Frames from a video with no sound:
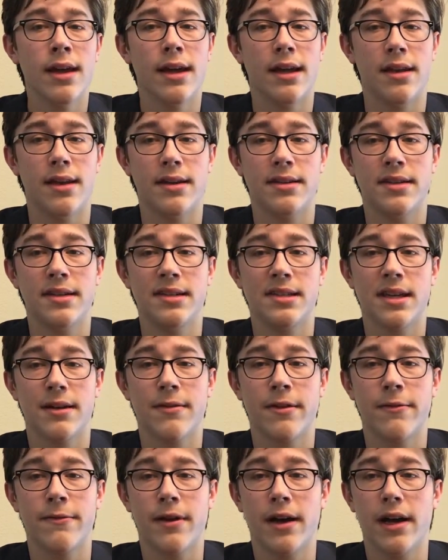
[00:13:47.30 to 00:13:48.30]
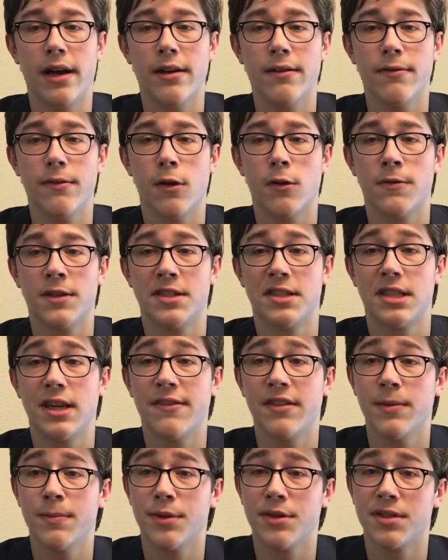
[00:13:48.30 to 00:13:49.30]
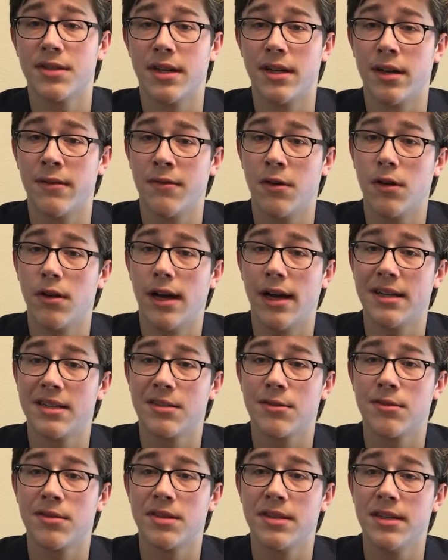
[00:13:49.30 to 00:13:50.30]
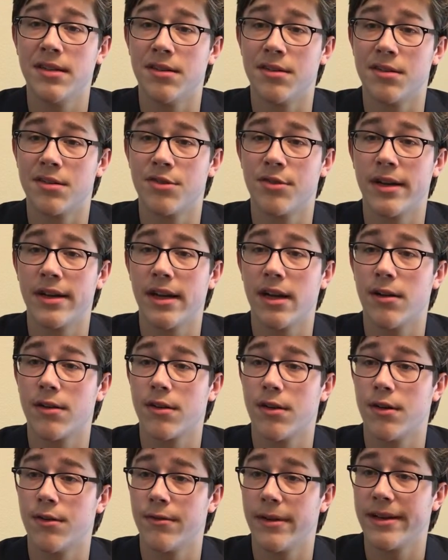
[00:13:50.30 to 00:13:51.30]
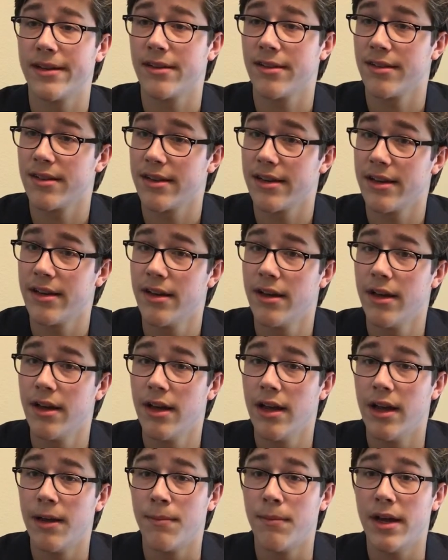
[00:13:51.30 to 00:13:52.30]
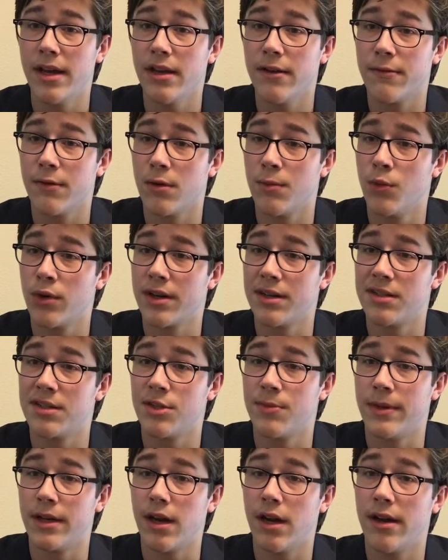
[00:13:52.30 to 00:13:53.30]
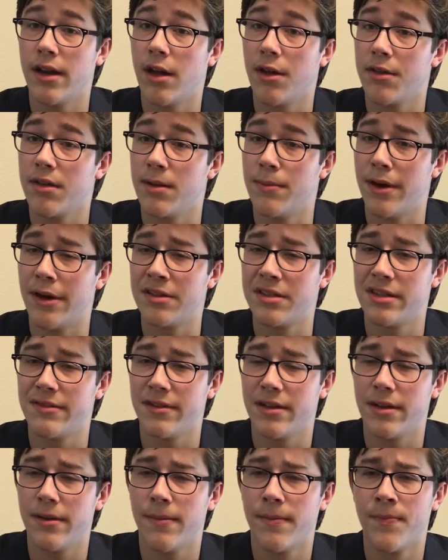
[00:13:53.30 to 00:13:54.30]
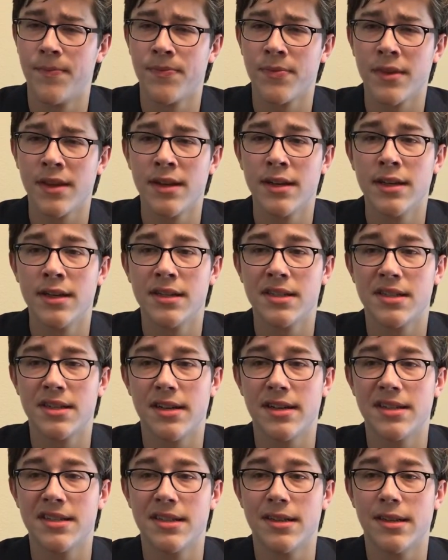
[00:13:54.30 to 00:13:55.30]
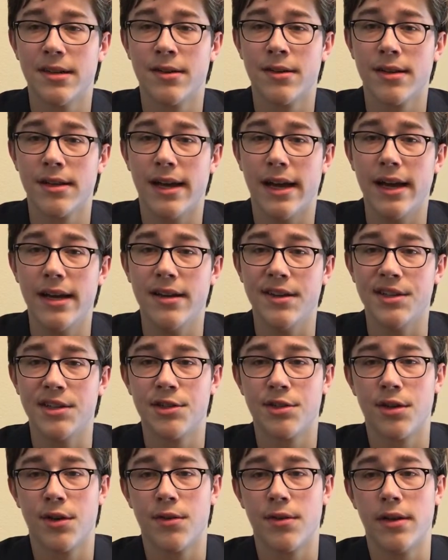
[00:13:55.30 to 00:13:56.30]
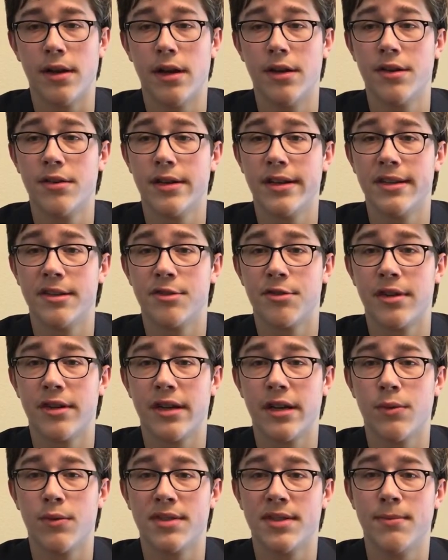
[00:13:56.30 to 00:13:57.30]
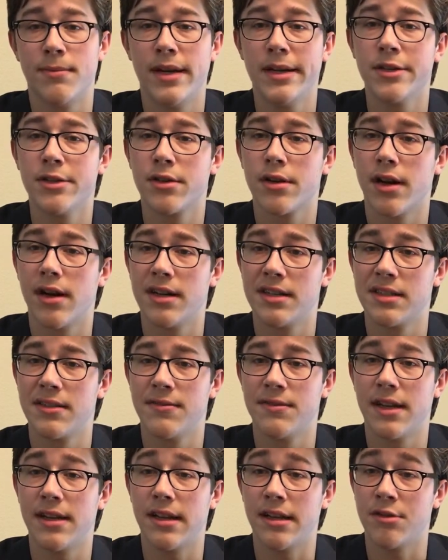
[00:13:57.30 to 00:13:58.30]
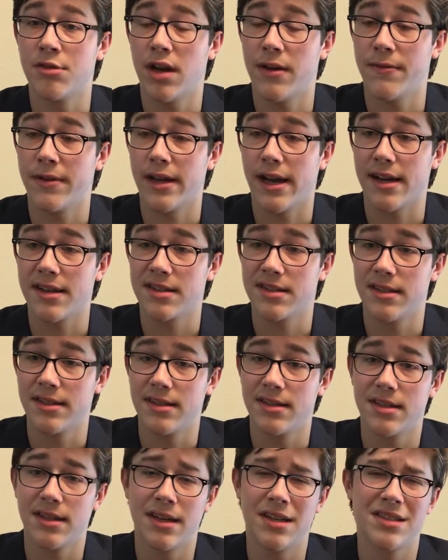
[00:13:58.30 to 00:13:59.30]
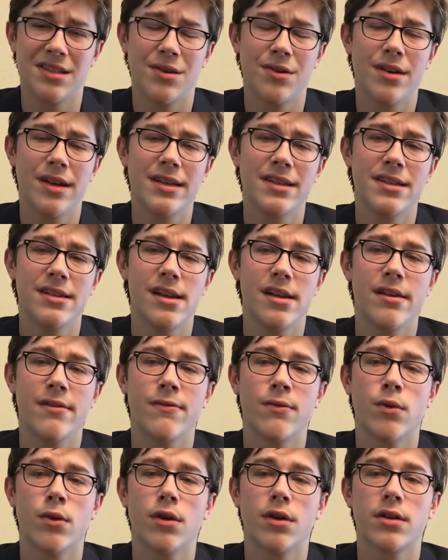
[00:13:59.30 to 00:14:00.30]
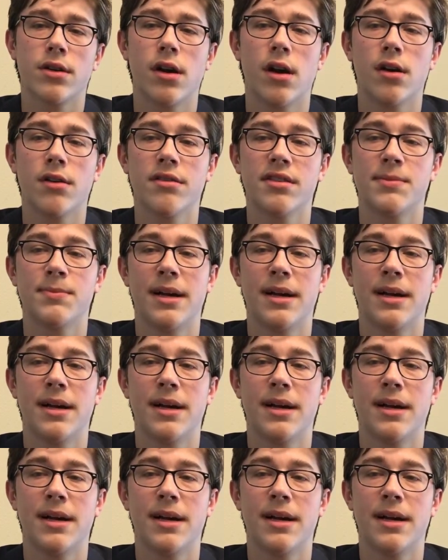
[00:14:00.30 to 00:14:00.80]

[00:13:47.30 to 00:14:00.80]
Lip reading: In 1975, over 70% of all high school seniors drank alcohol regularly, many of whom were consuming unhealthy amounts of it. Studies in the early 80s showed that underage drinking was a major cause of deadly traffic accidents, and so in 1984, Congress